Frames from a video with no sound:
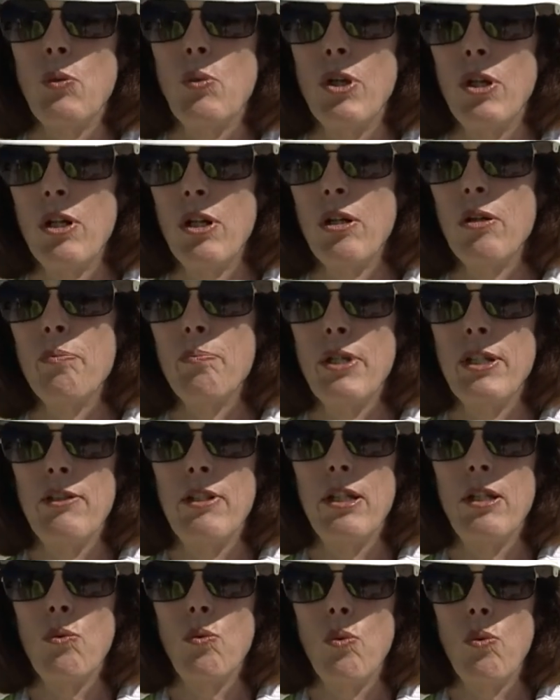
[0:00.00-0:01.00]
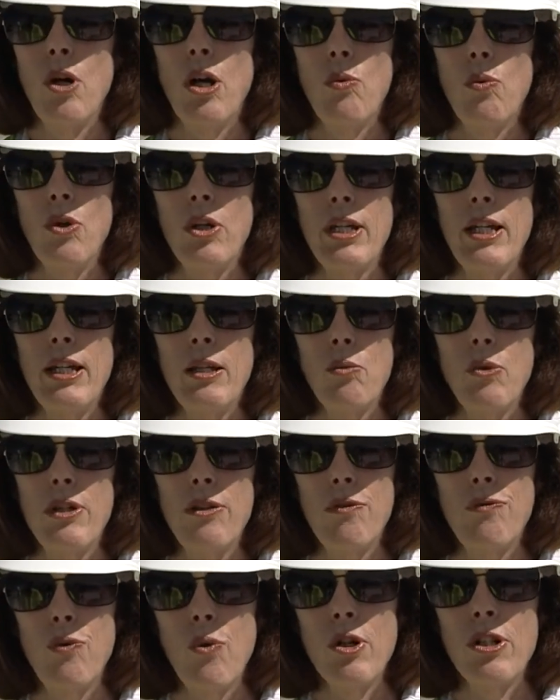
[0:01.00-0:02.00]
we're busy uh, working
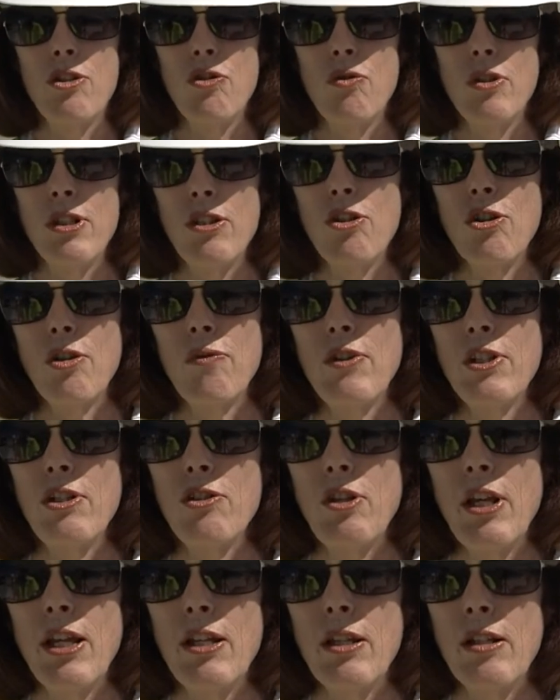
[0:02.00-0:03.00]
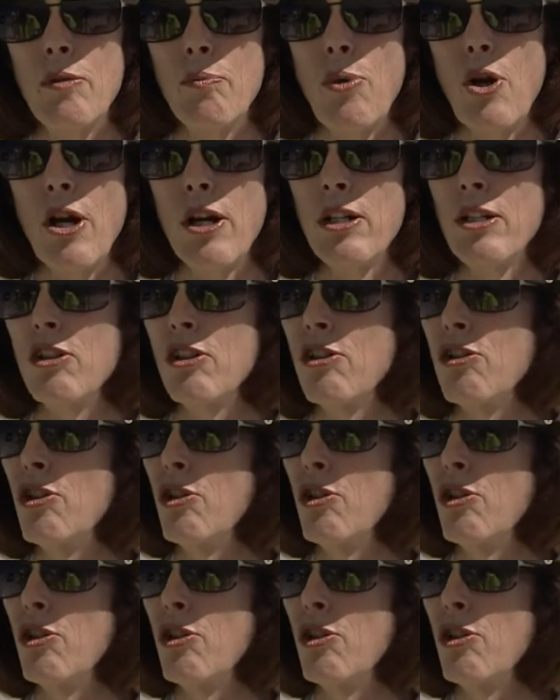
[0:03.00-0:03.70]
with the Forestry Service and parks